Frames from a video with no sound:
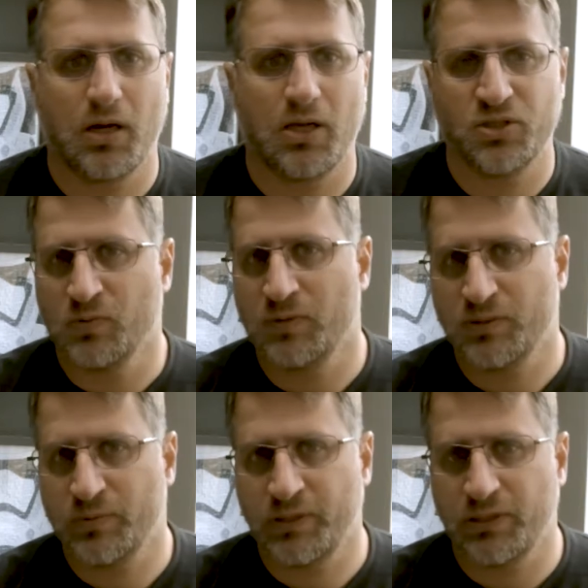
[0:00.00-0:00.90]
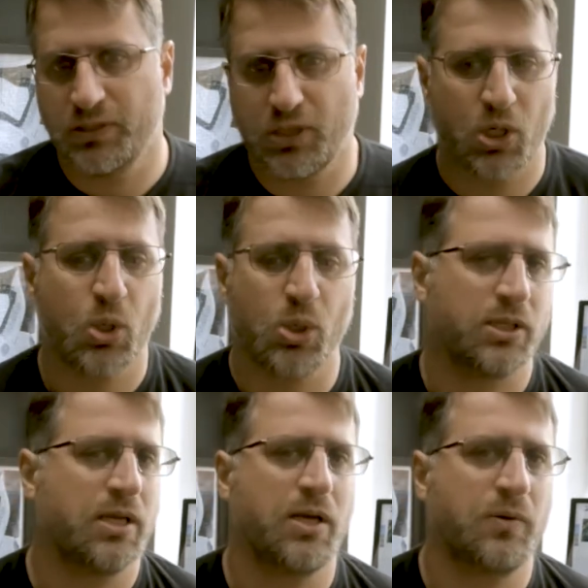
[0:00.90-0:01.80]
as soon as we go
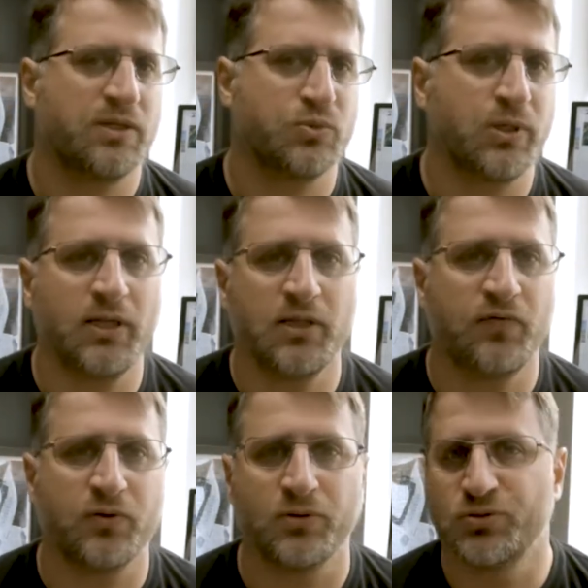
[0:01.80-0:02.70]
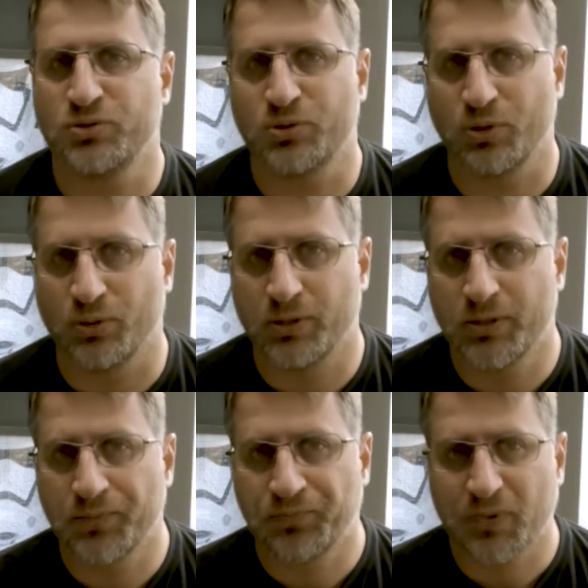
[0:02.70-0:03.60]
down it's really difficult to talk
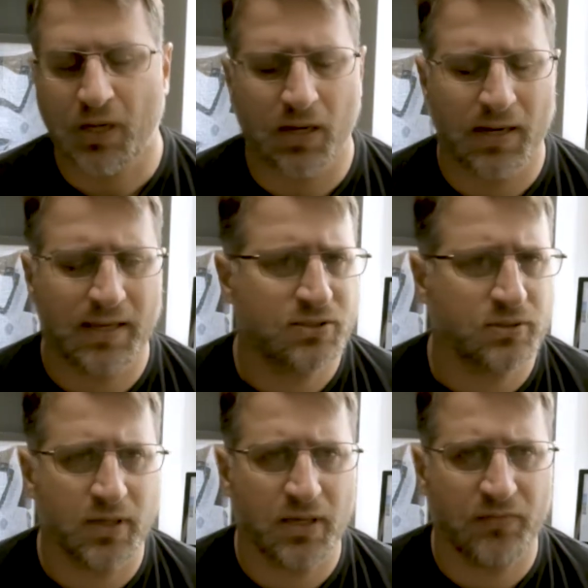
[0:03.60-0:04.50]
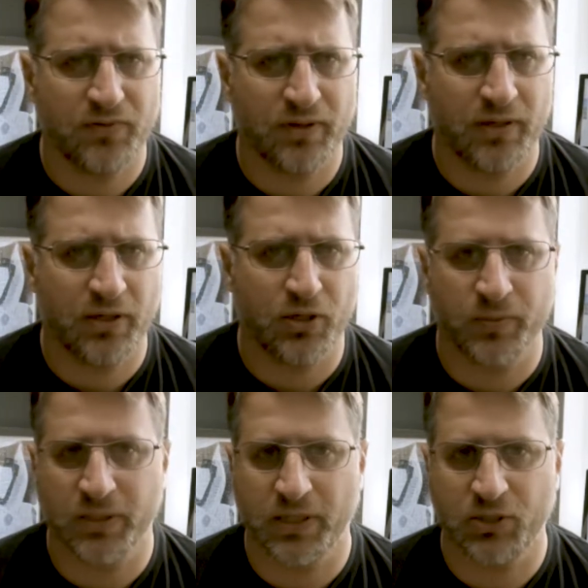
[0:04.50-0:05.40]
unless you have a
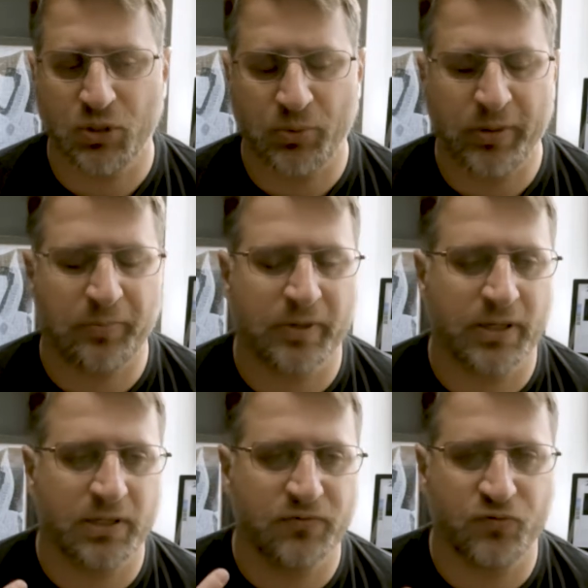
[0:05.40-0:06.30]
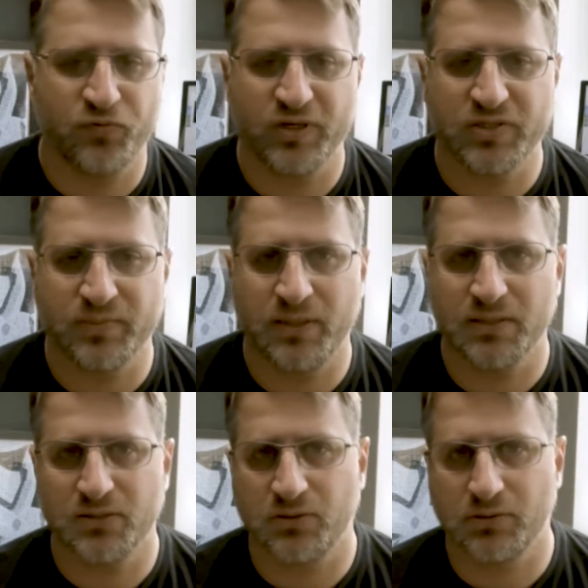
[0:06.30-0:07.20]
communication equipment, full face
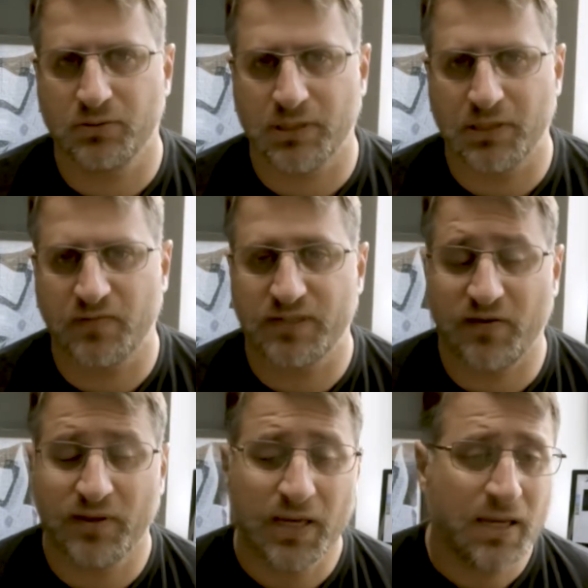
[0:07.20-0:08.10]
mask, all those kind of stuff